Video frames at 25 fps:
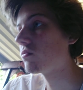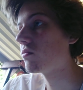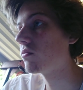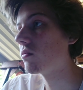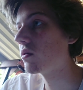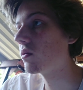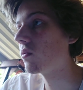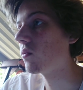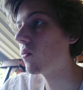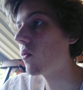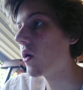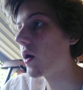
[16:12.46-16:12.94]

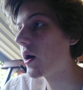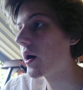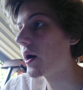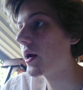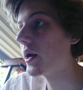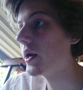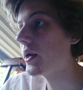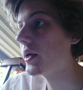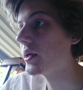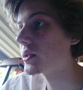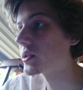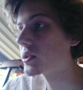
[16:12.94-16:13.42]
wire
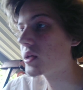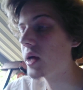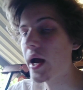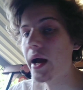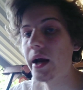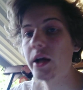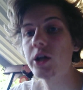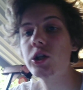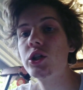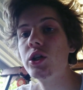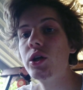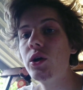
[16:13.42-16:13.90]
is
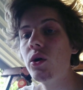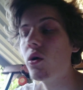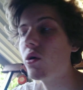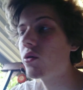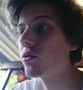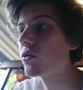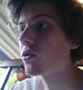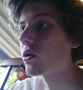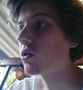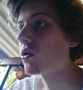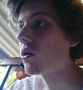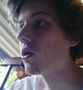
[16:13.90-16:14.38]
actually
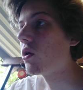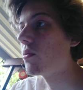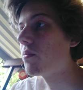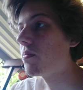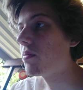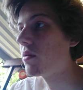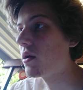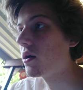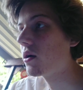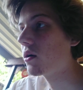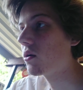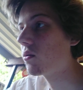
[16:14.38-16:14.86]
on the glow
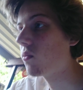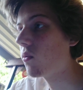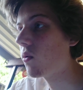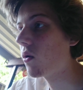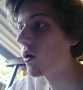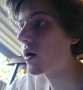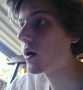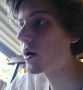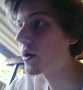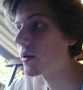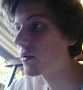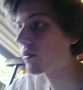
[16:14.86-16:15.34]
plug
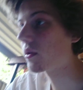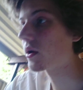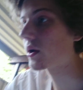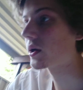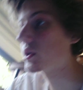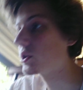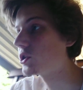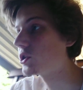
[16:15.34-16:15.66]
wire like it